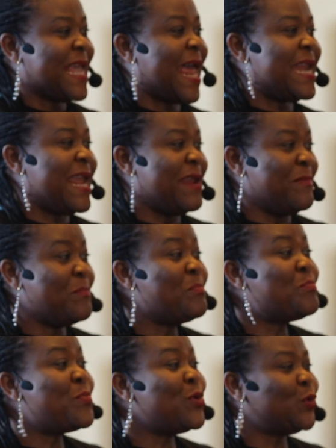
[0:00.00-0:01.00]
and then
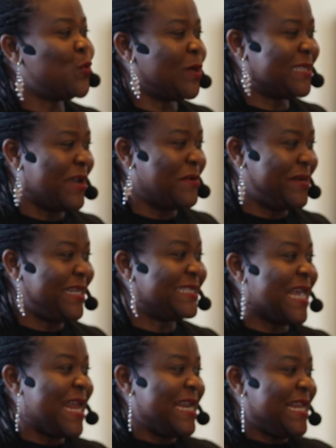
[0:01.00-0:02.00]
put water on
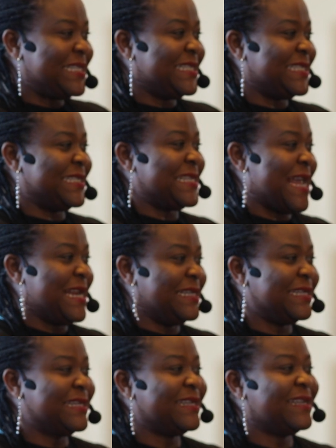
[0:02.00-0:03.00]
it and let it
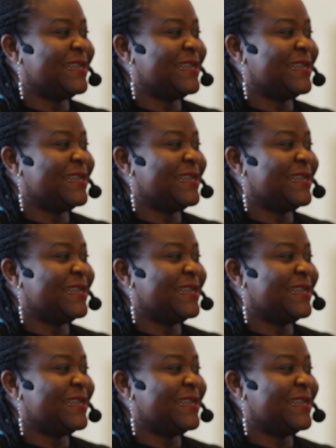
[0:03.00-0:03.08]
stand.